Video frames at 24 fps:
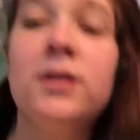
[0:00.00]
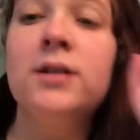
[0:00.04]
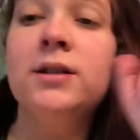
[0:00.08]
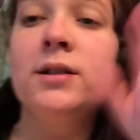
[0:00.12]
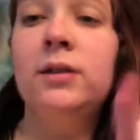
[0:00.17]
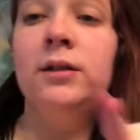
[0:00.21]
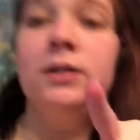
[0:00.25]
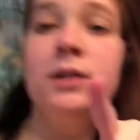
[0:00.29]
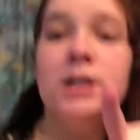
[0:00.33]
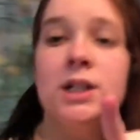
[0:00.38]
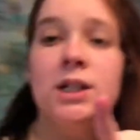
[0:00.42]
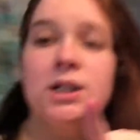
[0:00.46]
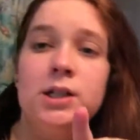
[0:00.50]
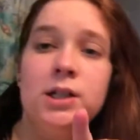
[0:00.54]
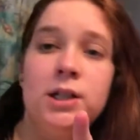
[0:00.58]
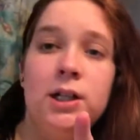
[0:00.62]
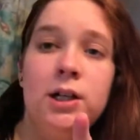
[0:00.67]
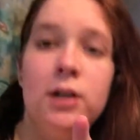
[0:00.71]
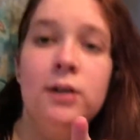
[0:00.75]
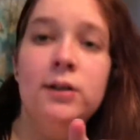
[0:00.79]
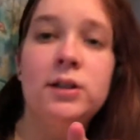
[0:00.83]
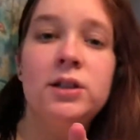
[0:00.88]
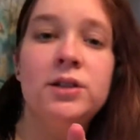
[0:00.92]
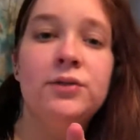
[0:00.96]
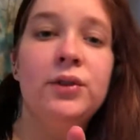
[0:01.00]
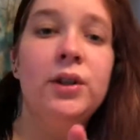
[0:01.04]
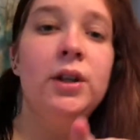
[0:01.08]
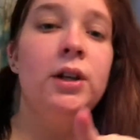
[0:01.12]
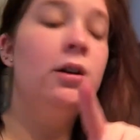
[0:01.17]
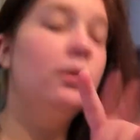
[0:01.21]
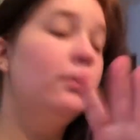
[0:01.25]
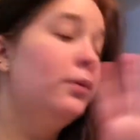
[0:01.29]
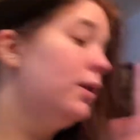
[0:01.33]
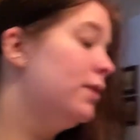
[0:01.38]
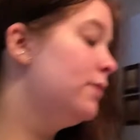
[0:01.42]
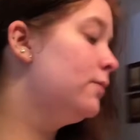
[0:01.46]
are still here in this
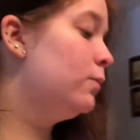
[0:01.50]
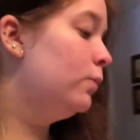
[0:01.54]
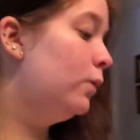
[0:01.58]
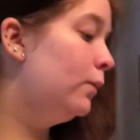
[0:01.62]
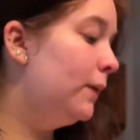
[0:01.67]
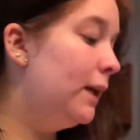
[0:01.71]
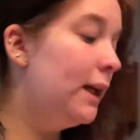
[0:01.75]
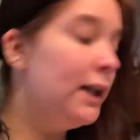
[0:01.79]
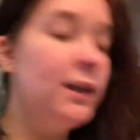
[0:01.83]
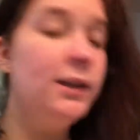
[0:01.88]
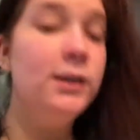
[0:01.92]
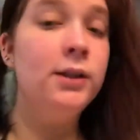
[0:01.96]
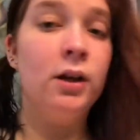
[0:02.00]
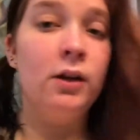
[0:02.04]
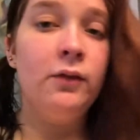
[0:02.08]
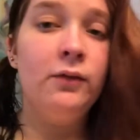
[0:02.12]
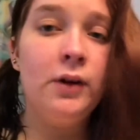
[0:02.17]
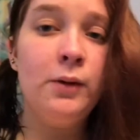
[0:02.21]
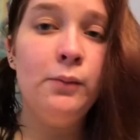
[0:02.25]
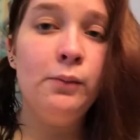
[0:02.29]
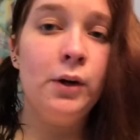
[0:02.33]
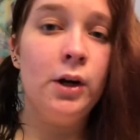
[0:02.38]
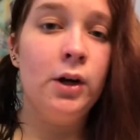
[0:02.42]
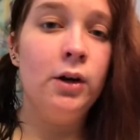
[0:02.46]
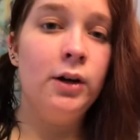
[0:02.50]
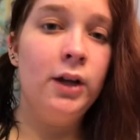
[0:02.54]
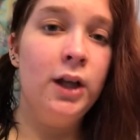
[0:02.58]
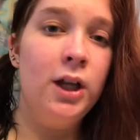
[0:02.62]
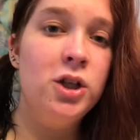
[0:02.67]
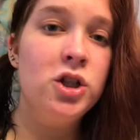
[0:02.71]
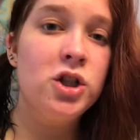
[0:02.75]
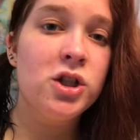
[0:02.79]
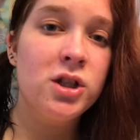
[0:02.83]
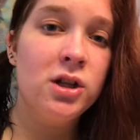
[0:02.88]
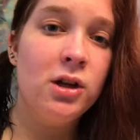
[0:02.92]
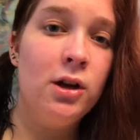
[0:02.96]
video because we'll be getting to the fun part
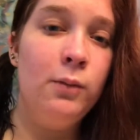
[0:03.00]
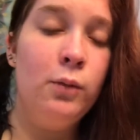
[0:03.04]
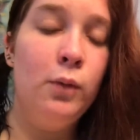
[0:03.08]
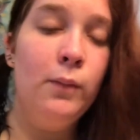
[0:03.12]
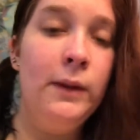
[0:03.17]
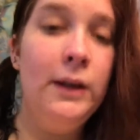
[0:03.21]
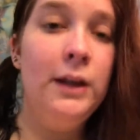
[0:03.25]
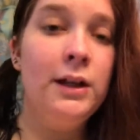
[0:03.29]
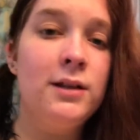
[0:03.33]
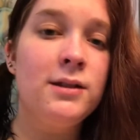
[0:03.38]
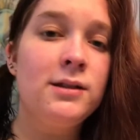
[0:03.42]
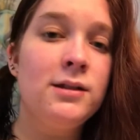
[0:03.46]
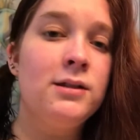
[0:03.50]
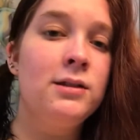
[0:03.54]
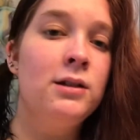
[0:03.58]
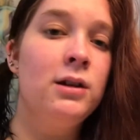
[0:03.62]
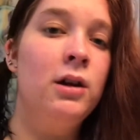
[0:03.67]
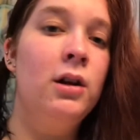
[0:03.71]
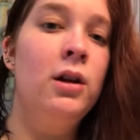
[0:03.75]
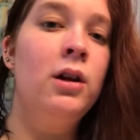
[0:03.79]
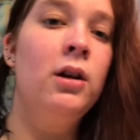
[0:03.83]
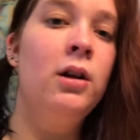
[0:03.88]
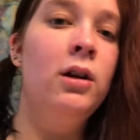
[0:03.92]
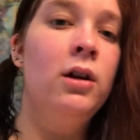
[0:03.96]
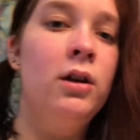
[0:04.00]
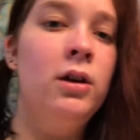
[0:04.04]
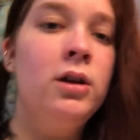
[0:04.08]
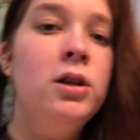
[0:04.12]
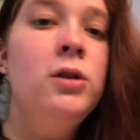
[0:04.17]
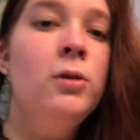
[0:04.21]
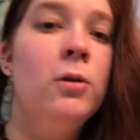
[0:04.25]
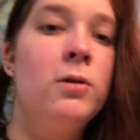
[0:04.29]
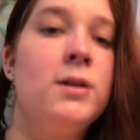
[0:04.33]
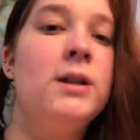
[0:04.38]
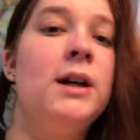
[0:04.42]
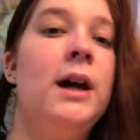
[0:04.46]
in just a couple minutes.
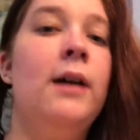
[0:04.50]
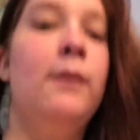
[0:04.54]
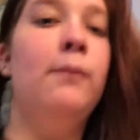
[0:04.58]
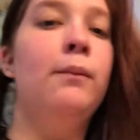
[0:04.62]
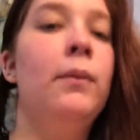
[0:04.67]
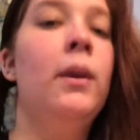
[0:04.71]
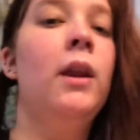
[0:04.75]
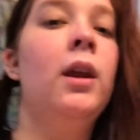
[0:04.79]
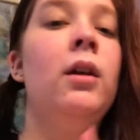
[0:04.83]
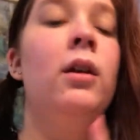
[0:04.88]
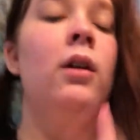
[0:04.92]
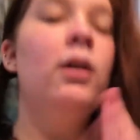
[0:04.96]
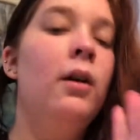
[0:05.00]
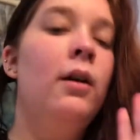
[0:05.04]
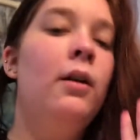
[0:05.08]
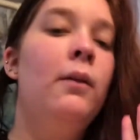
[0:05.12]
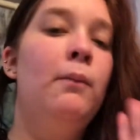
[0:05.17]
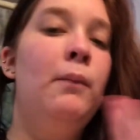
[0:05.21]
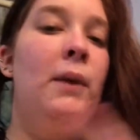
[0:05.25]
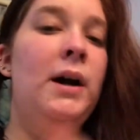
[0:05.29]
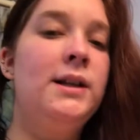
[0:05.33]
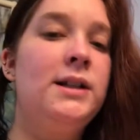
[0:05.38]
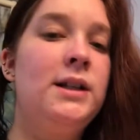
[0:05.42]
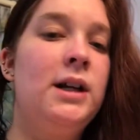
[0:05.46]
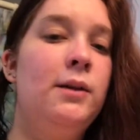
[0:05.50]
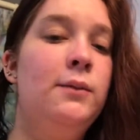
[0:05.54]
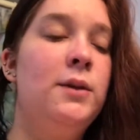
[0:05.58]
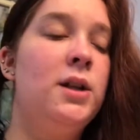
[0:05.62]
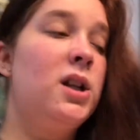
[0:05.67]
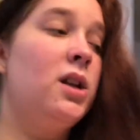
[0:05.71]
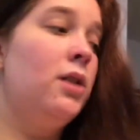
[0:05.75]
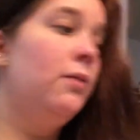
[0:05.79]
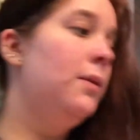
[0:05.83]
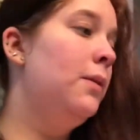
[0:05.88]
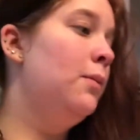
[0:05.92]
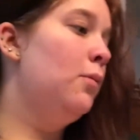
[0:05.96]
Your time. My time is
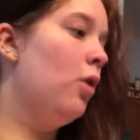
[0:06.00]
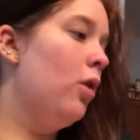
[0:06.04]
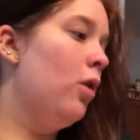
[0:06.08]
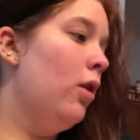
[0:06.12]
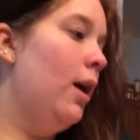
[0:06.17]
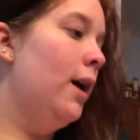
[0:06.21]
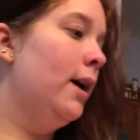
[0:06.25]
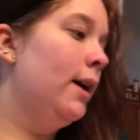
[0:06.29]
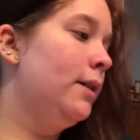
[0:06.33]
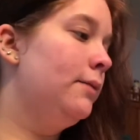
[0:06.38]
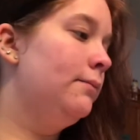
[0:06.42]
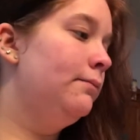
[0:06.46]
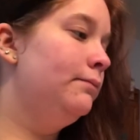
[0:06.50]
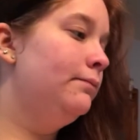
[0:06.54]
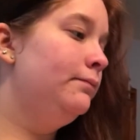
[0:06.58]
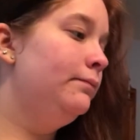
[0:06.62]
gonna be more like